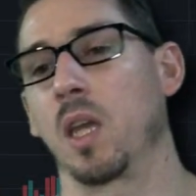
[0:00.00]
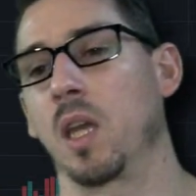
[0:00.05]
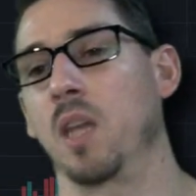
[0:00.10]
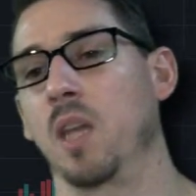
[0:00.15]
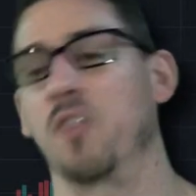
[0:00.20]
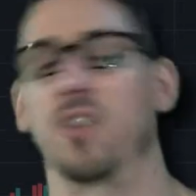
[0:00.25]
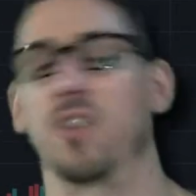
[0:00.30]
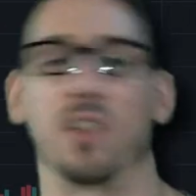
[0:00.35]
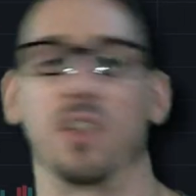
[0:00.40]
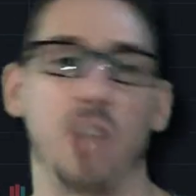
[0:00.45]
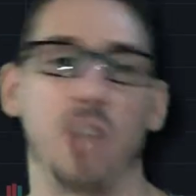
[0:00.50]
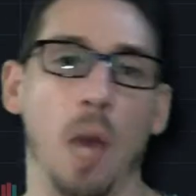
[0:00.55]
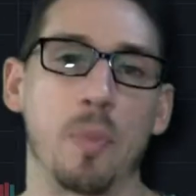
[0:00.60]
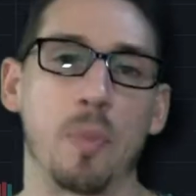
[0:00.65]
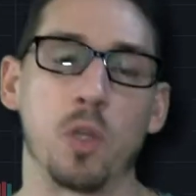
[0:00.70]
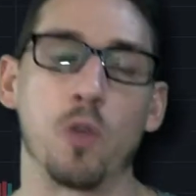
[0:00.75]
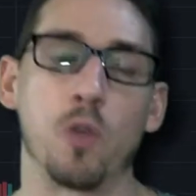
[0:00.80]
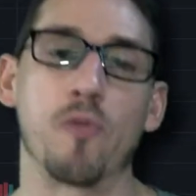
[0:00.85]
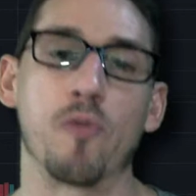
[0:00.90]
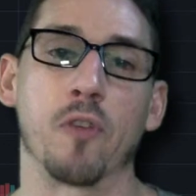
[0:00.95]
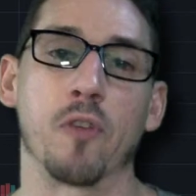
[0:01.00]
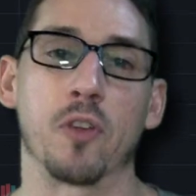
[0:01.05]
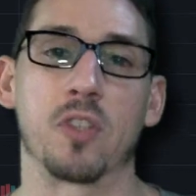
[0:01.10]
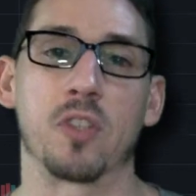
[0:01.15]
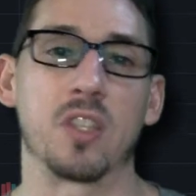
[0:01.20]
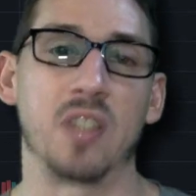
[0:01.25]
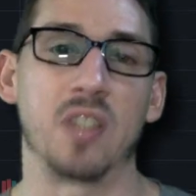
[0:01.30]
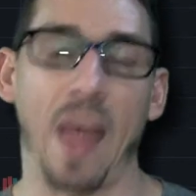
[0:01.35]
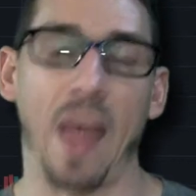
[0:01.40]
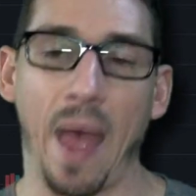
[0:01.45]
is the W
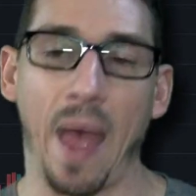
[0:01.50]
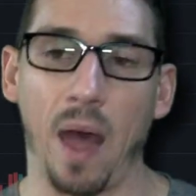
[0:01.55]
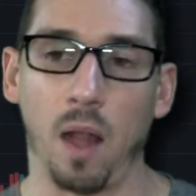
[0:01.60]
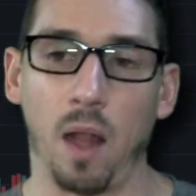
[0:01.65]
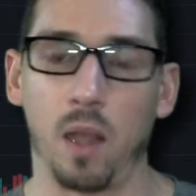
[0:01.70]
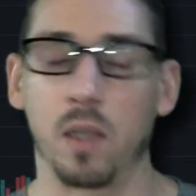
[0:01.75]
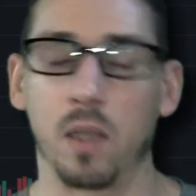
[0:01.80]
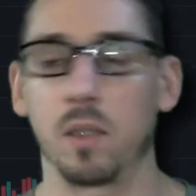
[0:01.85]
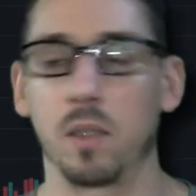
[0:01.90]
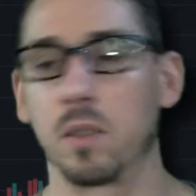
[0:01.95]
versus the L.